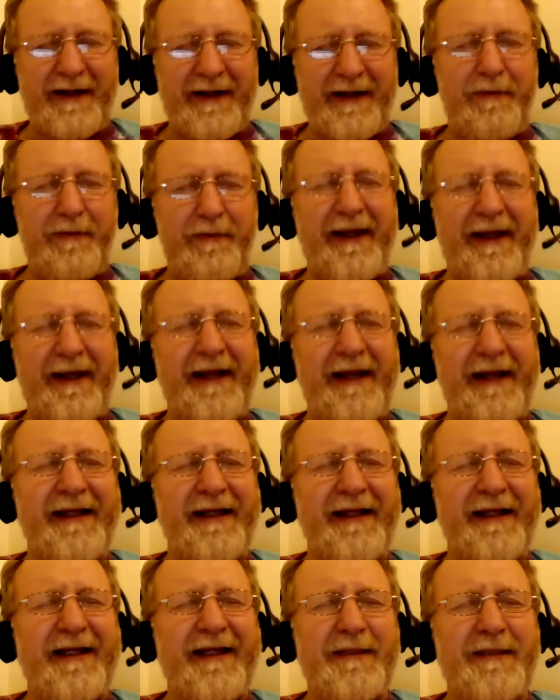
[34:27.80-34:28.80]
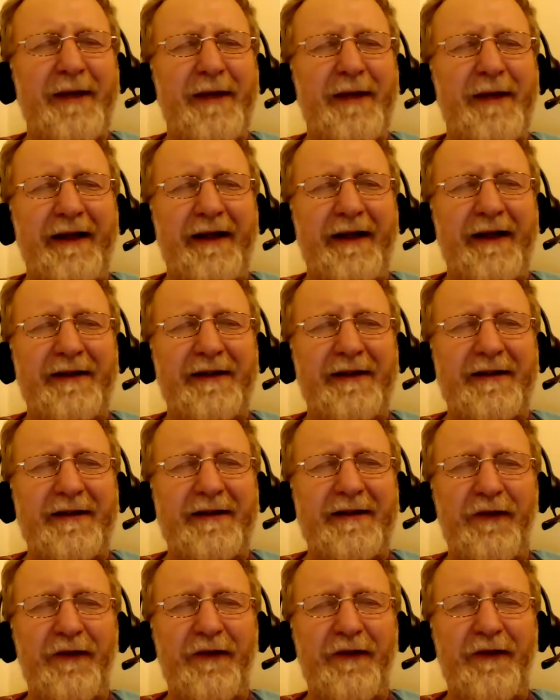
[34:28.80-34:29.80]
playing in his mind
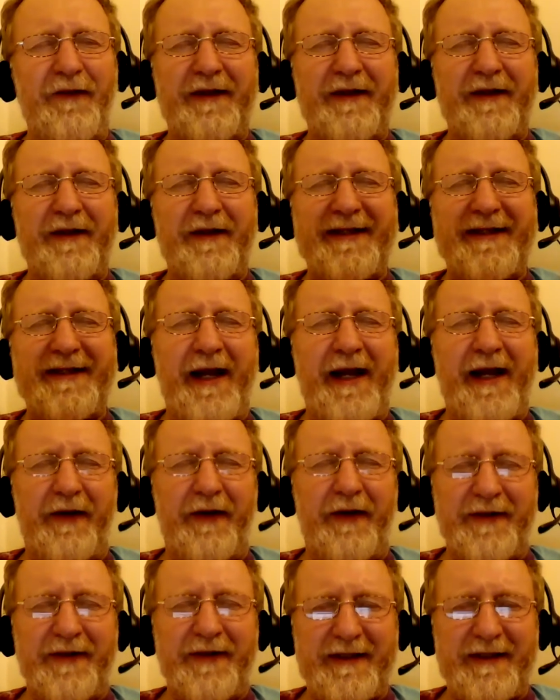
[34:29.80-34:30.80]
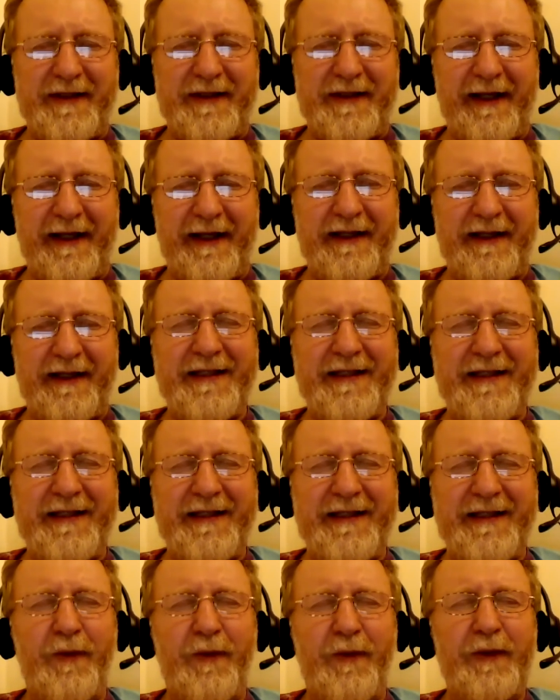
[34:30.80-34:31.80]
different scenarios and can see
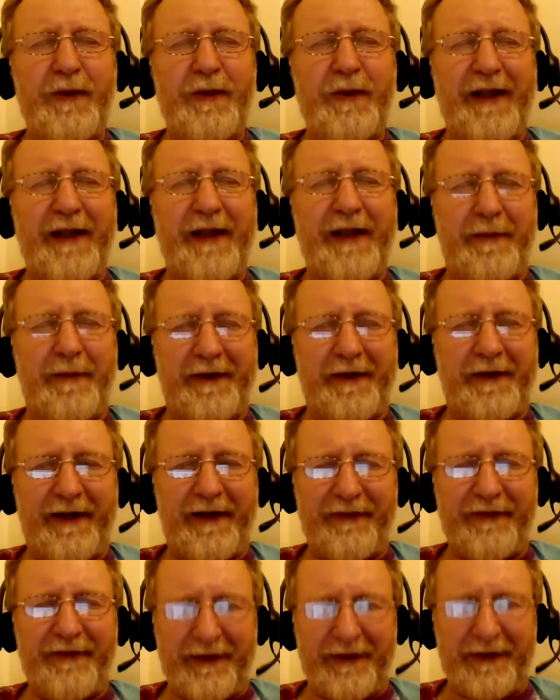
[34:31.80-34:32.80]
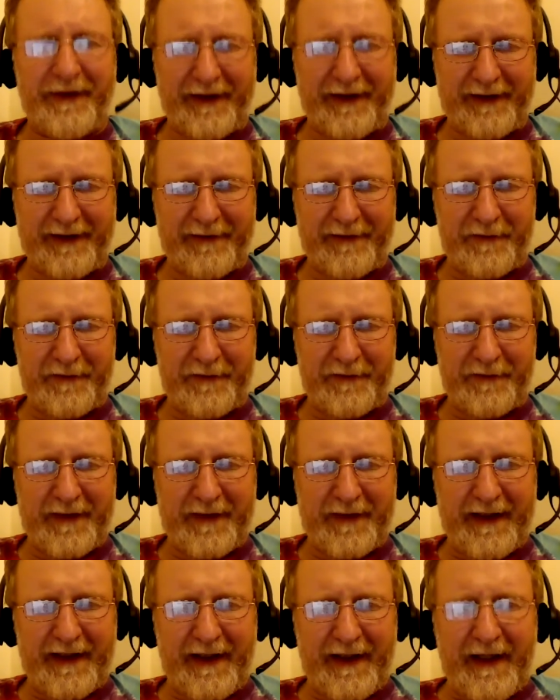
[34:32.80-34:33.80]
what will happen after that.
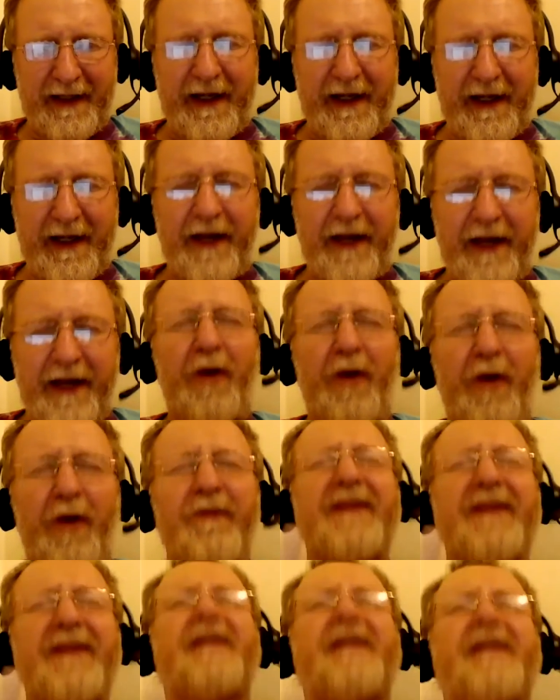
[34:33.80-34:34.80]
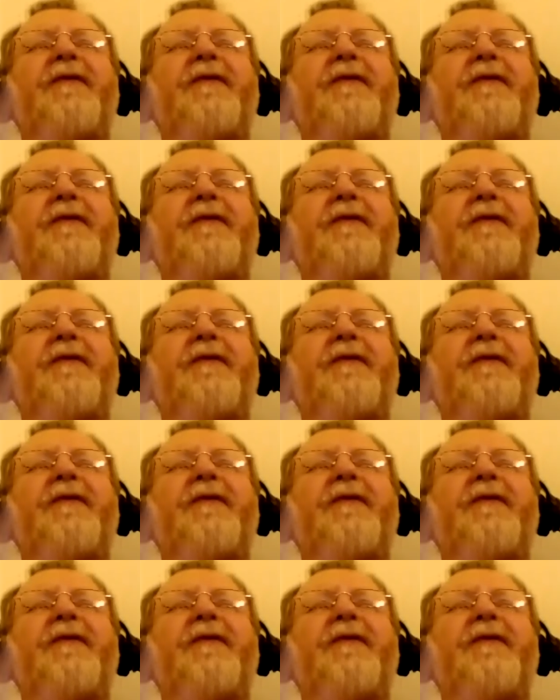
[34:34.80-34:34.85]
And obviously,